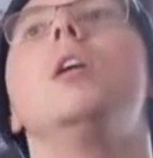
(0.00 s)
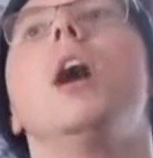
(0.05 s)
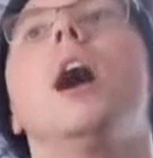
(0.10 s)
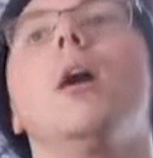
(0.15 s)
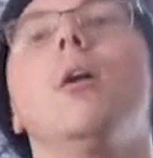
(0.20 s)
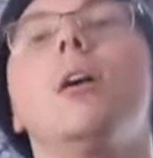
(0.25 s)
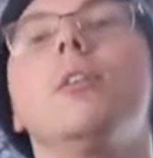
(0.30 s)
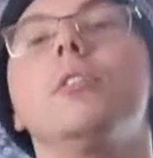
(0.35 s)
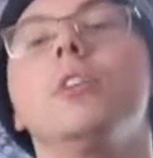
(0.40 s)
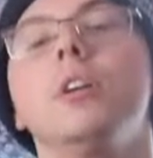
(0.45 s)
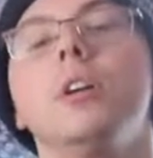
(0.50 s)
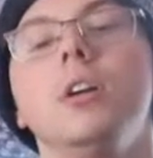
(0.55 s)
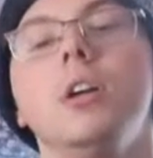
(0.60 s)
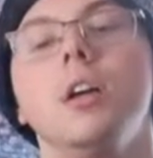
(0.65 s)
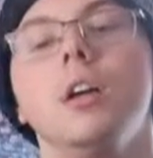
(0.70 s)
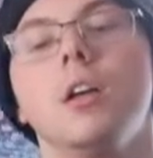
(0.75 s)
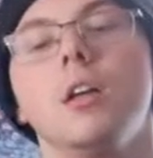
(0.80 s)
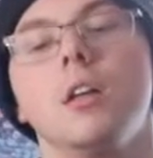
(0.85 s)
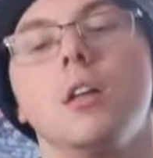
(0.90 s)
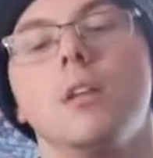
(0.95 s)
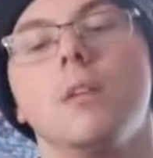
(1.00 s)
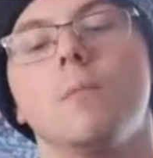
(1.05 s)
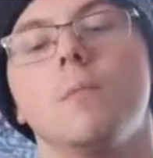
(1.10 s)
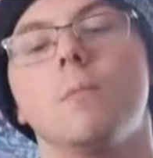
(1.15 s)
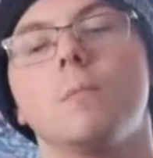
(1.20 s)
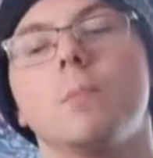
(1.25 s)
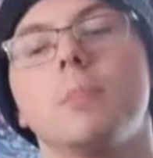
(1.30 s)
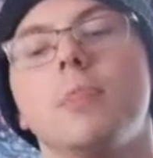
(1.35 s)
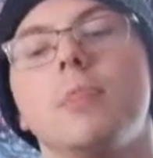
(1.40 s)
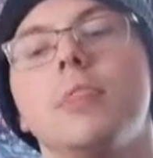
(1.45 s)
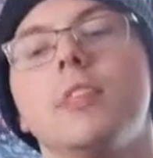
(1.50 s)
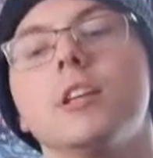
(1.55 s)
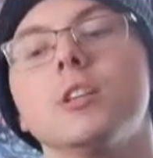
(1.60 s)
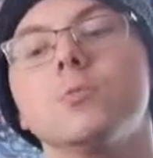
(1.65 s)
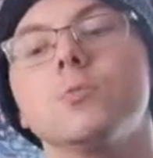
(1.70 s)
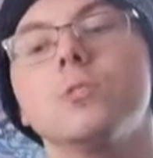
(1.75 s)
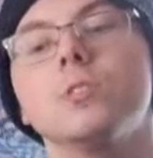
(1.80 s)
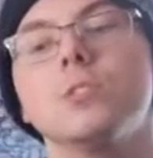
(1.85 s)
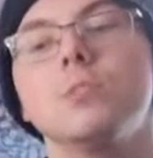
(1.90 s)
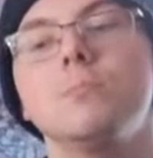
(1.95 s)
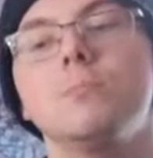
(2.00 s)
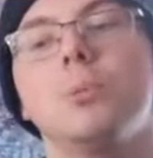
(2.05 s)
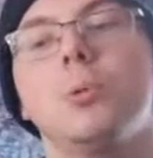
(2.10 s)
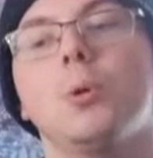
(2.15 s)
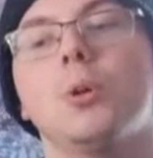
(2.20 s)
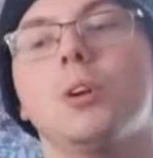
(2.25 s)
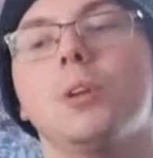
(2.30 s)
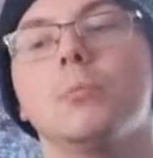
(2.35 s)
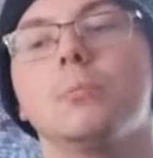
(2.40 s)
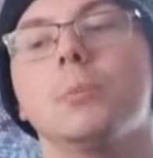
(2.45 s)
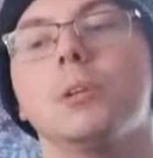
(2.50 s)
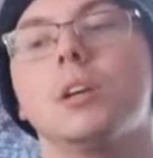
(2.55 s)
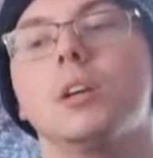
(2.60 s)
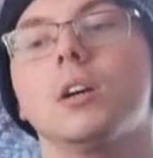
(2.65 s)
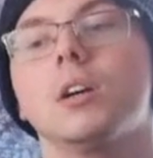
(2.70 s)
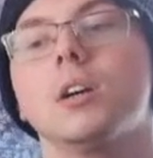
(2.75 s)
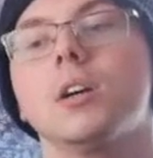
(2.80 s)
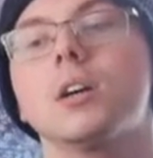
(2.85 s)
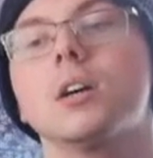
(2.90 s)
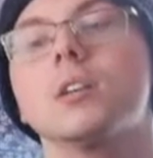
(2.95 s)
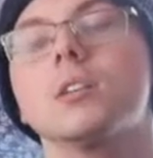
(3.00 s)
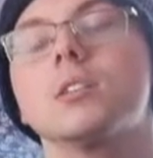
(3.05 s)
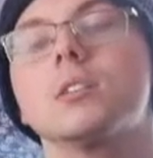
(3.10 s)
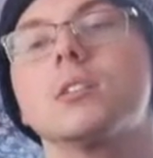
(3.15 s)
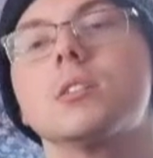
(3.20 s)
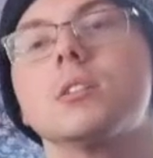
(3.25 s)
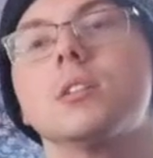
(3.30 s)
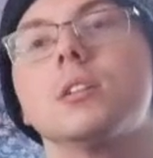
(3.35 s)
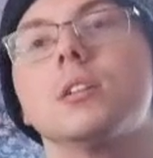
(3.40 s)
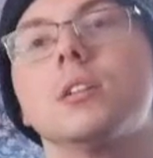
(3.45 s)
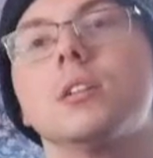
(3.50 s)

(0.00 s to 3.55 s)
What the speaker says: However, this one's important because